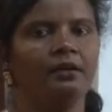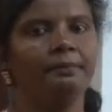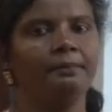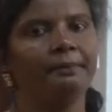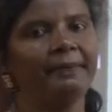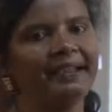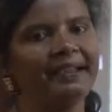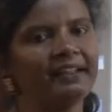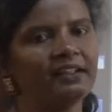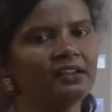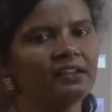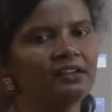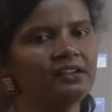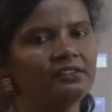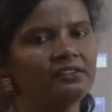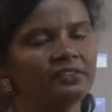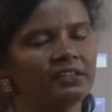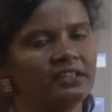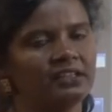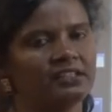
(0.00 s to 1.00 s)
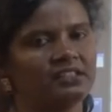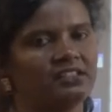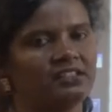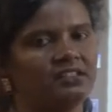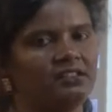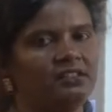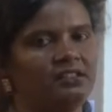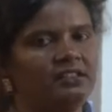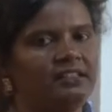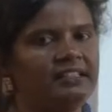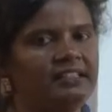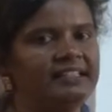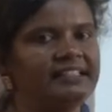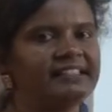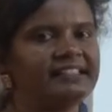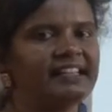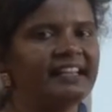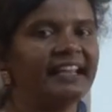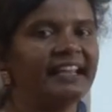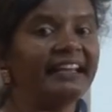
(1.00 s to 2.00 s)
Medical waste
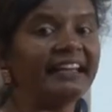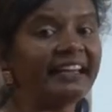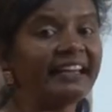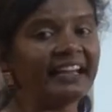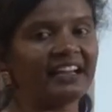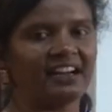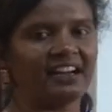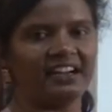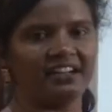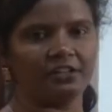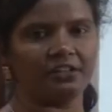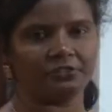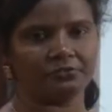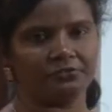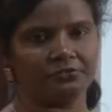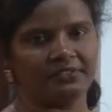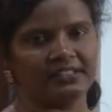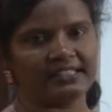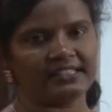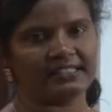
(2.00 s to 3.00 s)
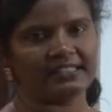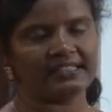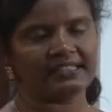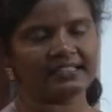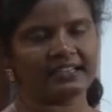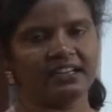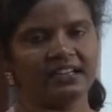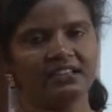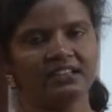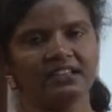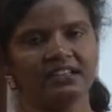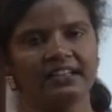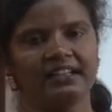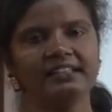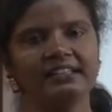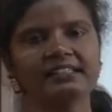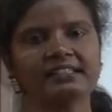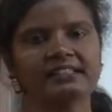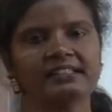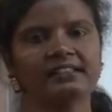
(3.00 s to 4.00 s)
is any kind of waste that
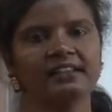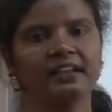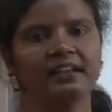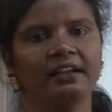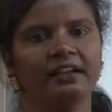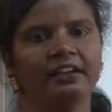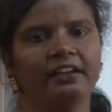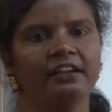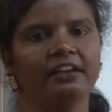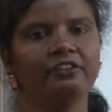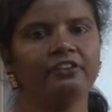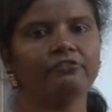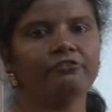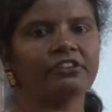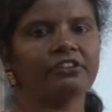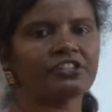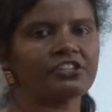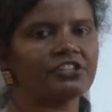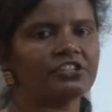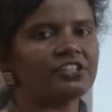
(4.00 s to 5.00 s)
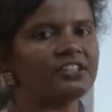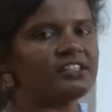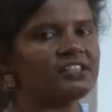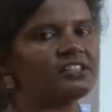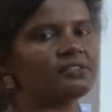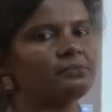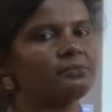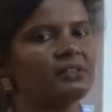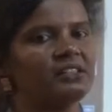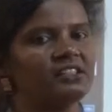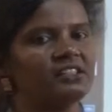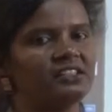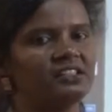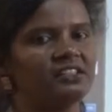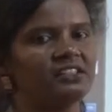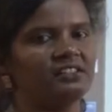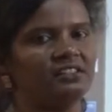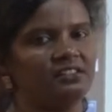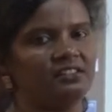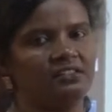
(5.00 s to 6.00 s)
contains infectious
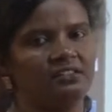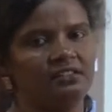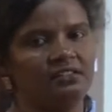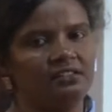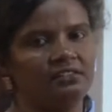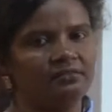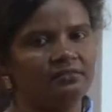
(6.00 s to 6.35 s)
material.